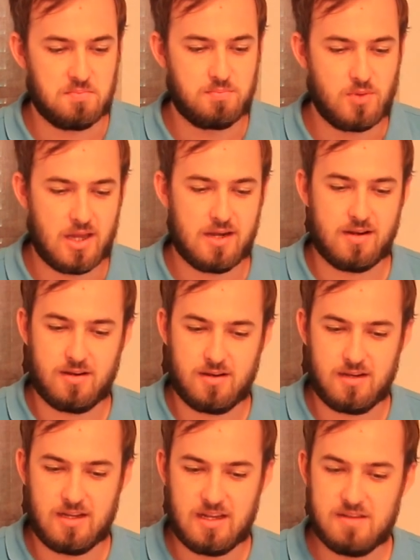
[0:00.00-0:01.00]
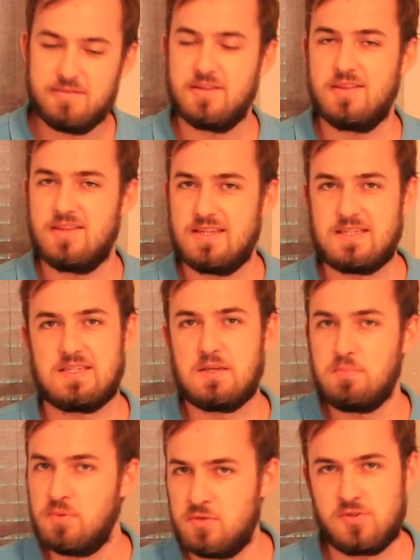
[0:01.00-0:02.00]
But even this
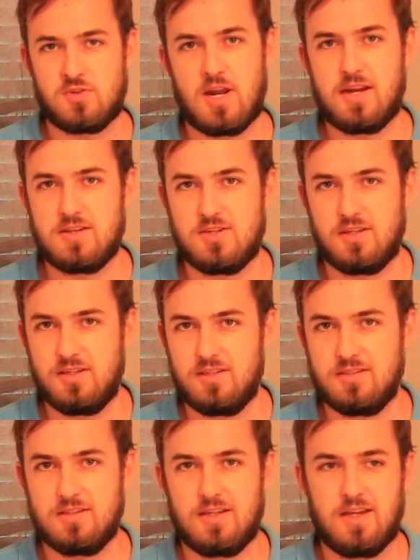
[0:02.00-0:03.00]
simple strategy,